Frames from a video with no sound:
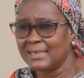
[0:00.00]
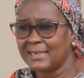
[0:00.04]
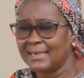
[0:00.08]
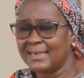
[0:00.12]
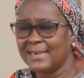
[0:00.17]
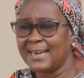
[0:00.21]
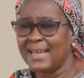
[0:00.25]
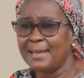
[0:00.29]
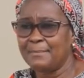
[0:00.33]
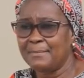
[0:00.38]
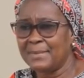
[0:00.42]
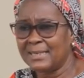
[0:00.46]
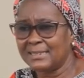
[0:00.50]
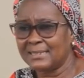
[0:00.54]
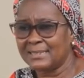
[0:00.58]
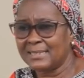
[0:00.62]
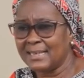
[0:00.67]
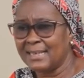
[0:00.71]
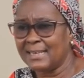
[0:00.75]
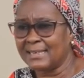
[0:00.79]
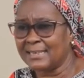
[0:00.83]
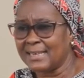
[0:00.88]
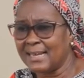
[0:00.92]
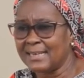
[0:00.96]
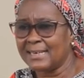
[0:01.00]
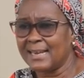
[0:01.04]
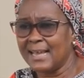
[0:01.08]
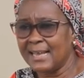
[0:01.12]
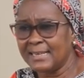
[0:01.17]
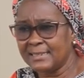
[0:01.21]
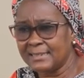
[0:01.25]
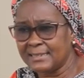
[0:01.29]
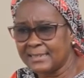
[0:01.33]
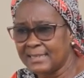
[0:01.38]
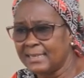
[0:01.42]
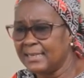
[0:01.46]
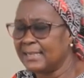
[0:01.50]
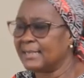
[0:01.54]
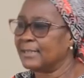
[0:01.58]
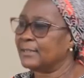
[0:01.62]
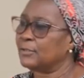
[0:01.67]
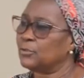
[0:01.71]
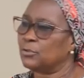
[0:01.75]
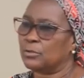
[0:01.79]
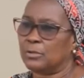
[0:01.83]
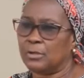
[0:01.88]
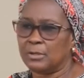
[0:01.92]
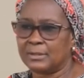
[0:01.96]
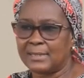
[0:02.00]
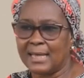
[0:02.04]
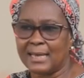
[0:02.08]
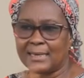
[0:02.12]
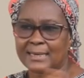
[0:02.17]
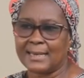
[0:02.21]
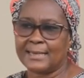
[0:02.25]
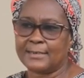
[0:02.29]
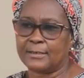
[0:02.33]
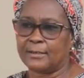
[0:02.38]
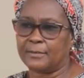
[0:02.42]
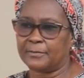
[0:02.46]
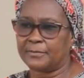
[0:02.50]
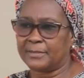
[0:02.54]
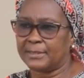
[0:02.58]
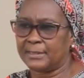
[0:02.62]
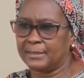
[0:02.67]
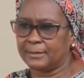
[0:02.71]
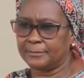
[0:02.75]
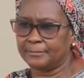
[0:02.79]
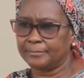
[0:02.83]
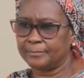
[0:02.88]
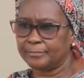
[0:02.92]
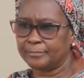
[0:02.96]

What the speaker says: Let me see, can I see? You know, that kind of thing.